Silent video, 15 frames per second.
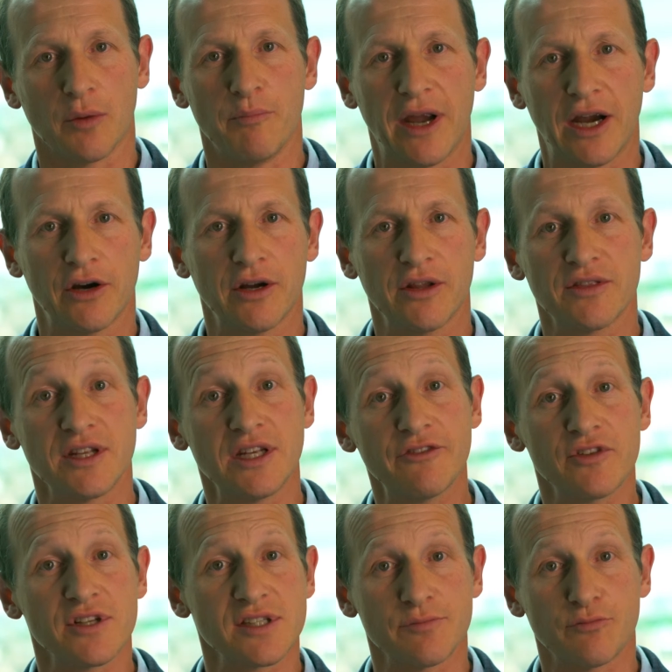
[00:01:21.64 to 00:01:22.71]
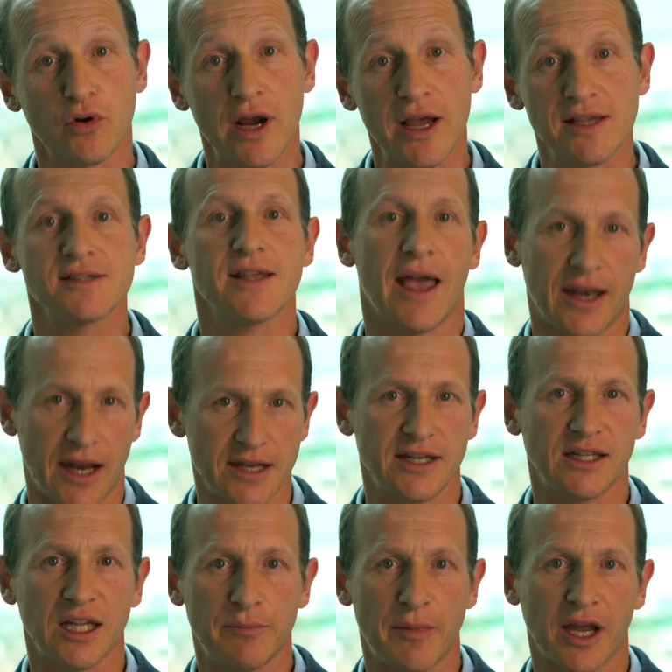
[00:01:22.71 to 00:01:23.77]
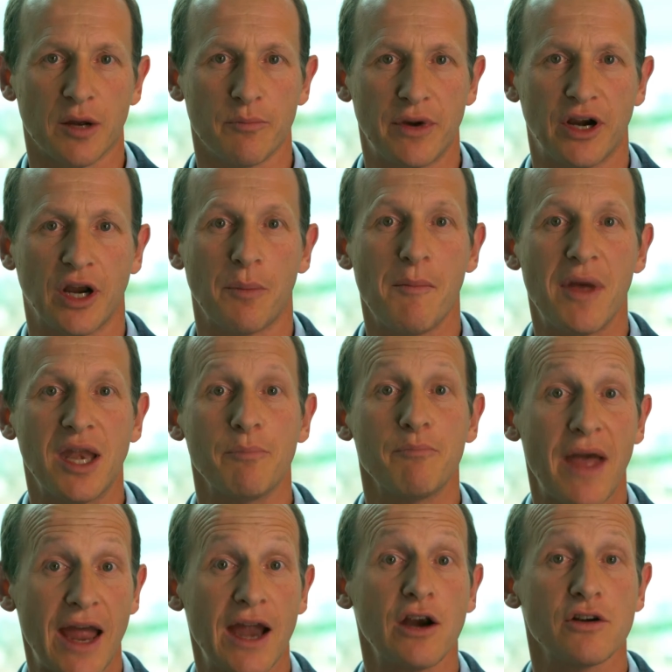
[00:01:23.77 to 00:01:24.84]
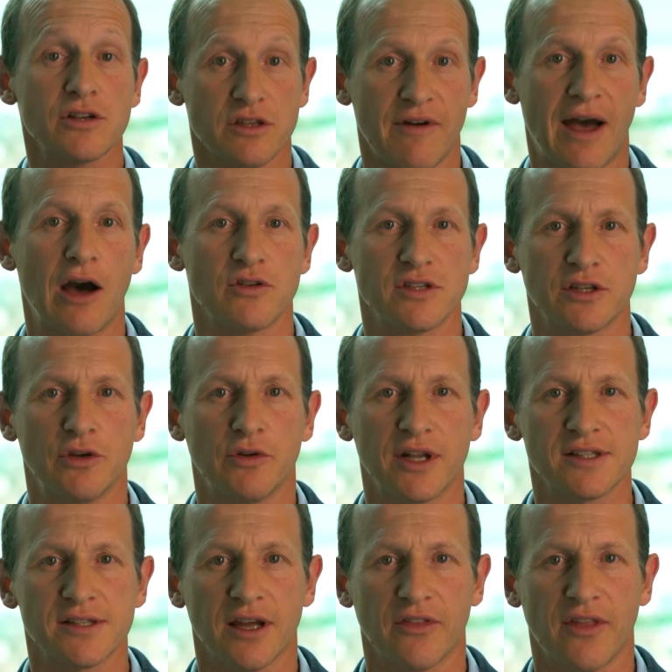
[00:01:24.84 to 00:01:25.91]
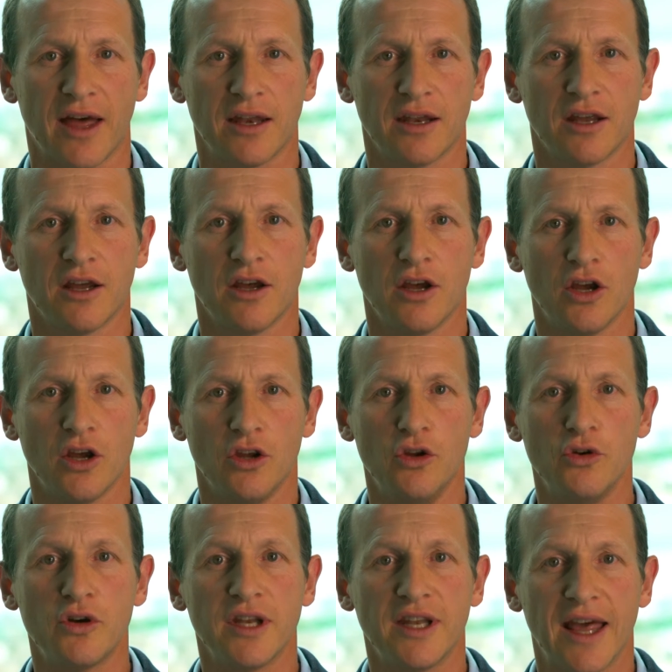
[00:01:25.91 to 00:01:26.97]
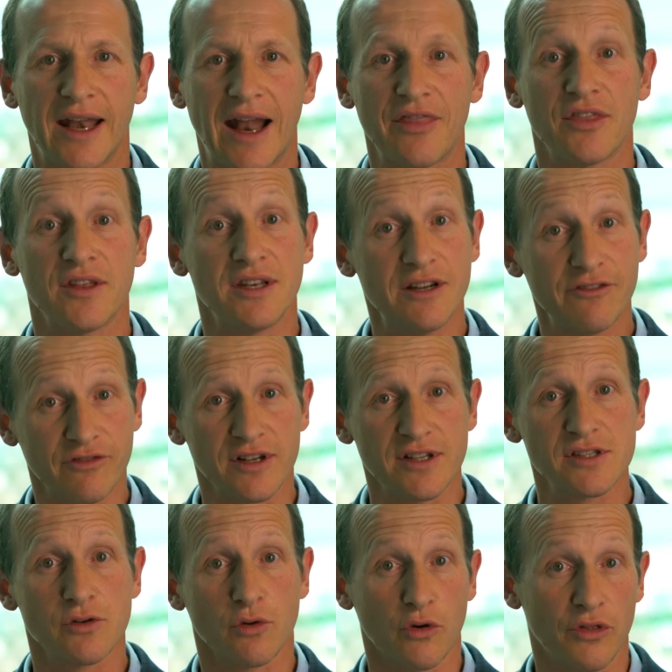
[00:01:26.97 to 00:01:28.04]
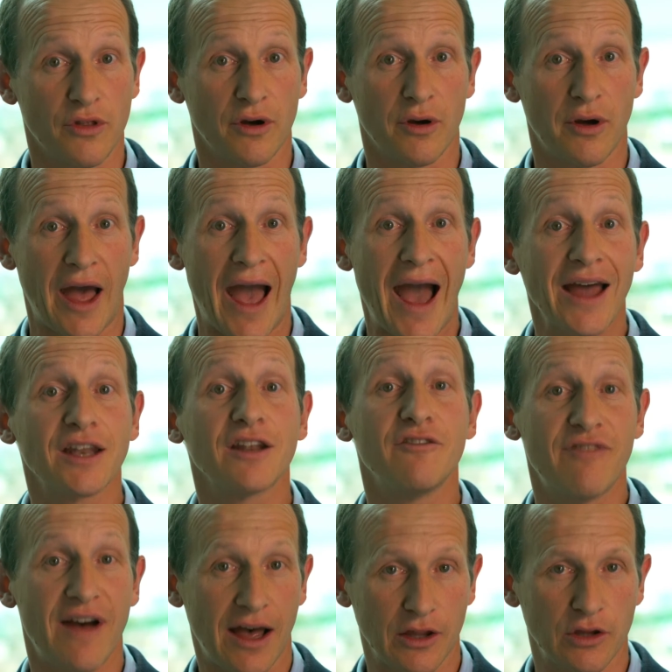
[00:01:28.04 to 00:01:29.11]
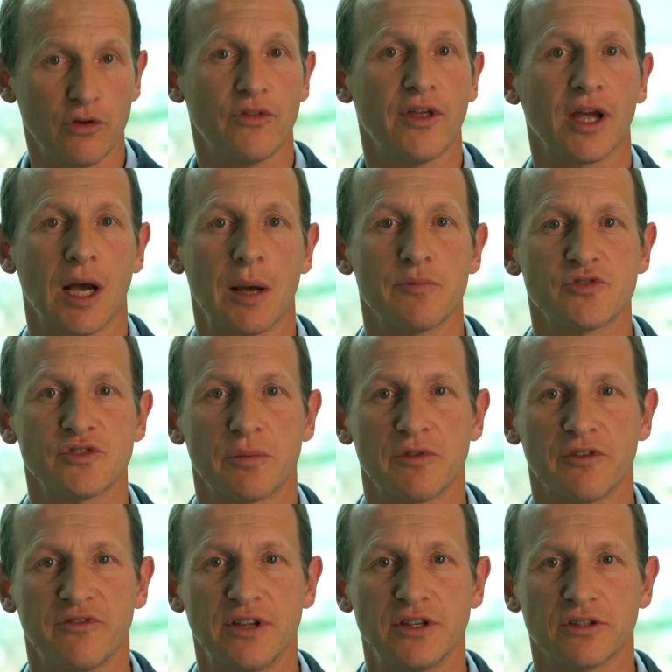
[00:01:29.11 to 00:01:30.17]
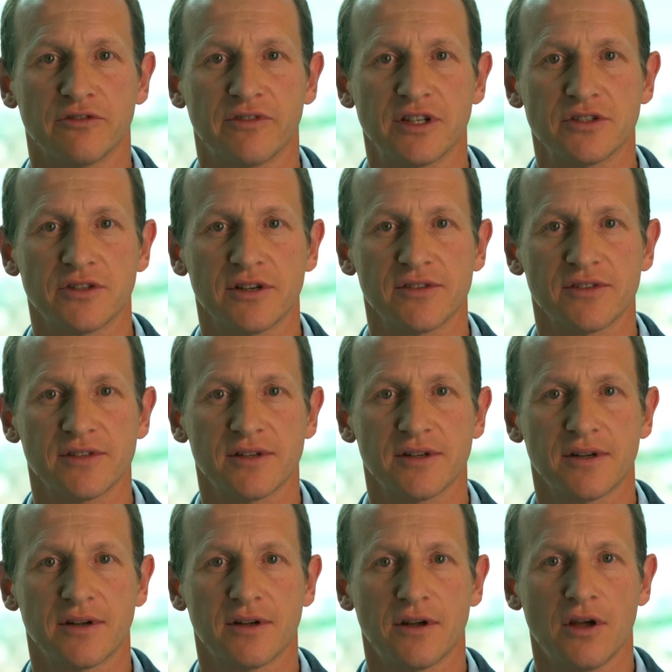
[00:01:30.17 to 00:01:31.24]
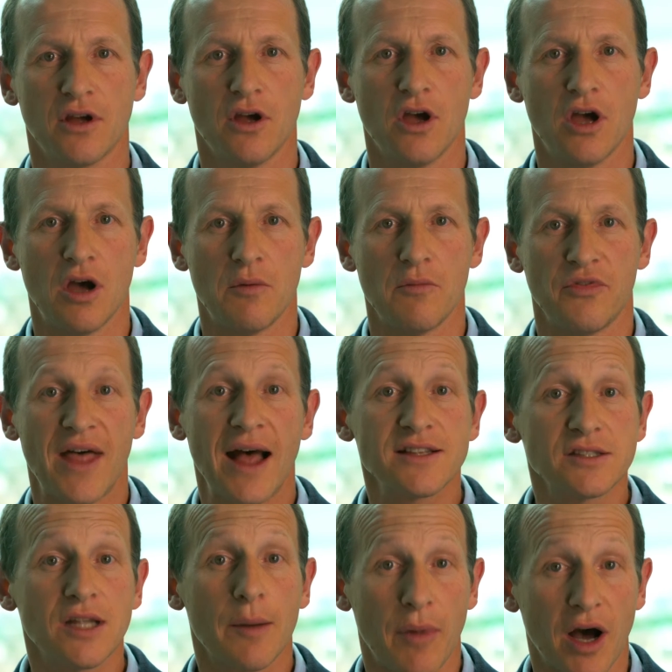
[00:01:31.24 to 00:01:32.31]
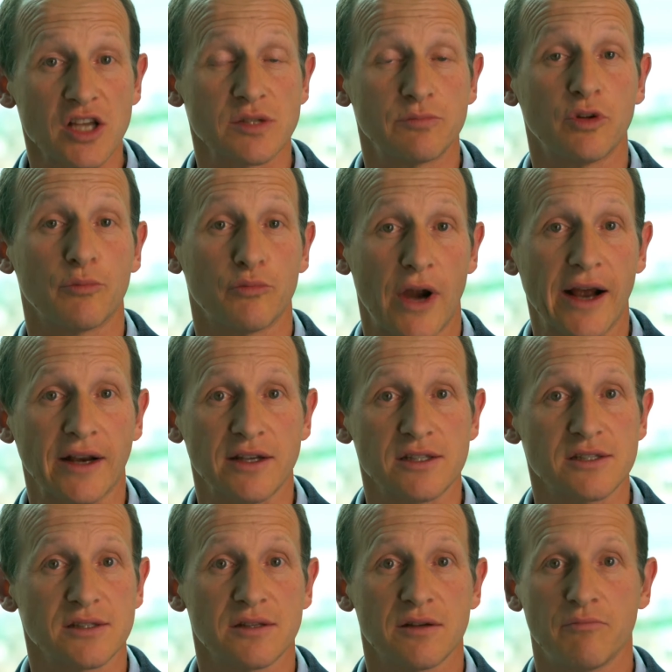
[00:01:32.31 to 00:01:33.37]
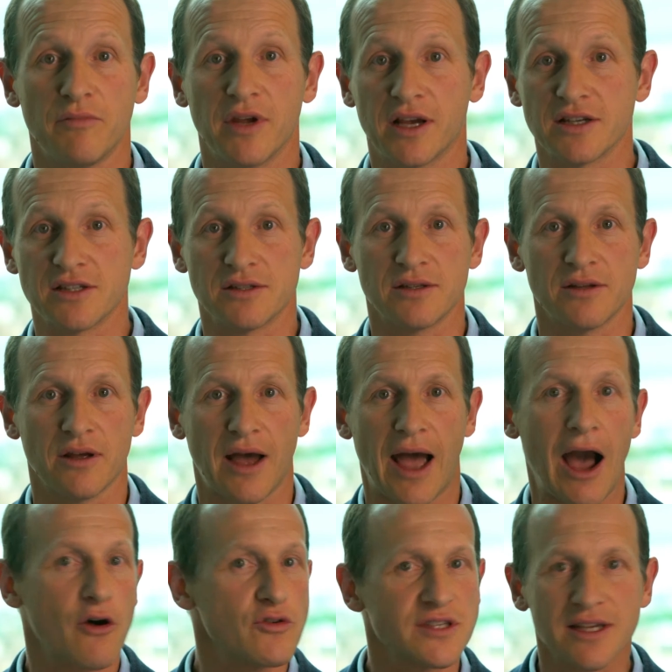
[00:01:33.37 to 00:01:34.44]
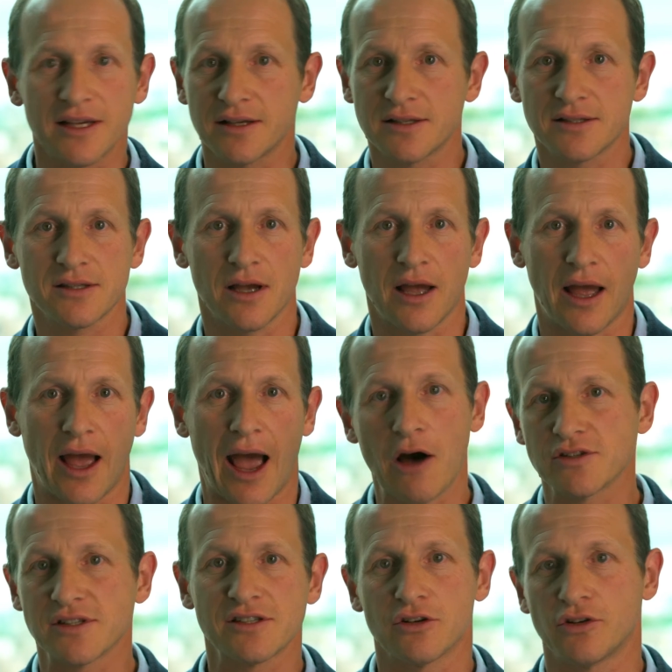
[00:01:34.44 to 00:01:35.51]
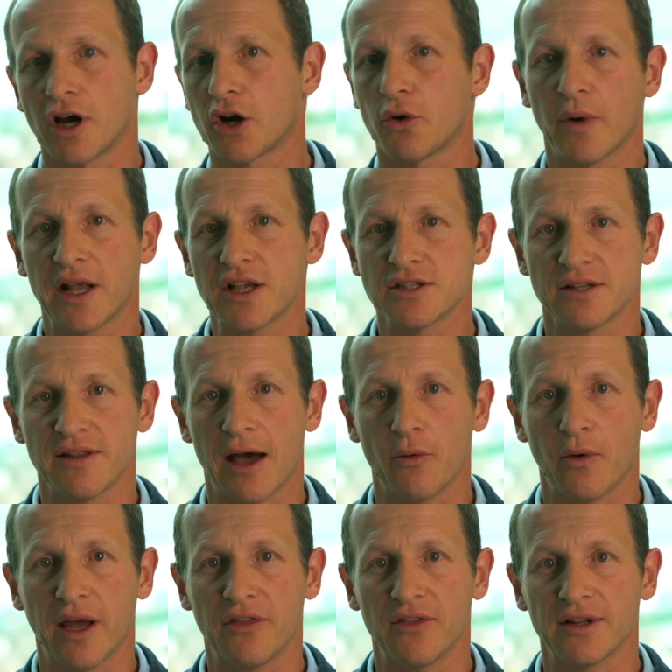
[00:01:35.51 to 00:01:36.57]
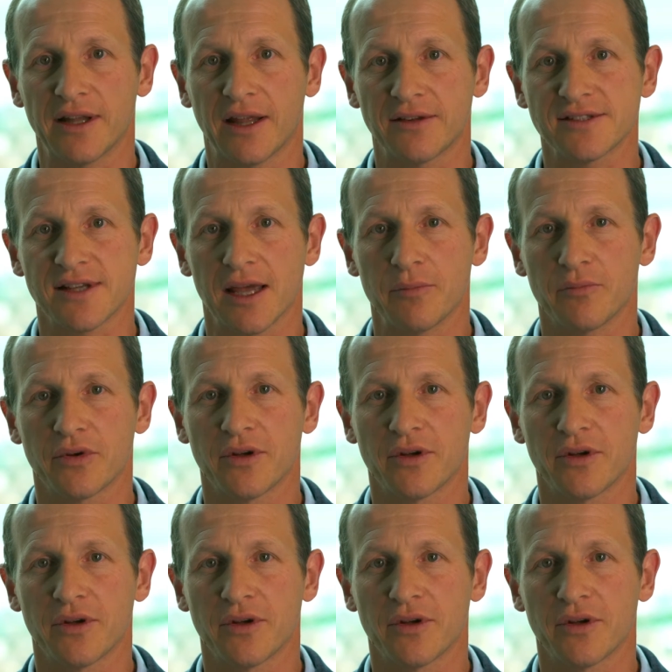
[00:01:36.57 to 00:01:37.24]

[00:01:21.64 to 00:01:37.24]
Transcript: comparing the difference in price, and ideally by comparing many pairs of housing units like that, you could get at the difference or the added value that comes from the feature of interest. That's not possible in practice because houses are not arranged that way in the landscape.